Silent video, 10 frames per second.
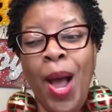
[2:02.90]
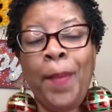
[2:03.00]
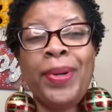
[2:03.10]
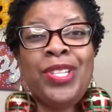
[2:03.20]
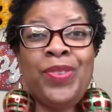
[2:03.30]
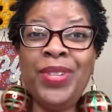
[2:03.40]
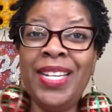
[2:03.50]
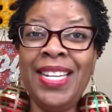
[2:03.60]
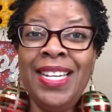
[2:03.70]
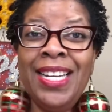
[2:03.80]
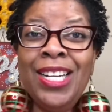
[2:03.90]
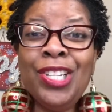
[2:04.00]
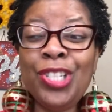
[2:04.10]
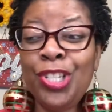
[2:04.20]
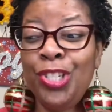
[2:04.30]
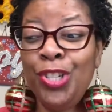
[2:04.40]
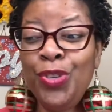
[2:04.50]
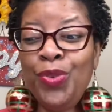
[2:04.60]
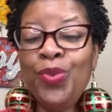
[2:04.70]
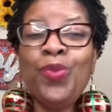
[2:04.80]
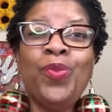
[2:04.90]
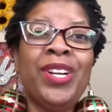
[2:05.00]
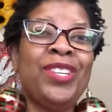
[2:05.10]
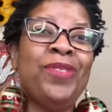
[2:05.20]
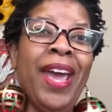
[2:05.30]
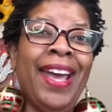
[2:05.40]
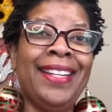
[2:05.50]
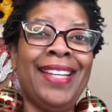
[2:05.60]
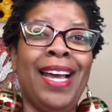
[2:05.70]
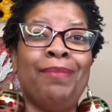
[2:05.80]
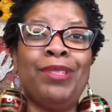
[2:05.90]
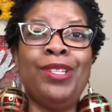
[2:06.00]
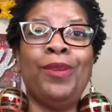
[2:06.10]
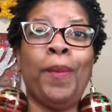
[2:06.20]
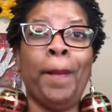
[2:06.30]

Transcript: opportunity to do what you had time to do.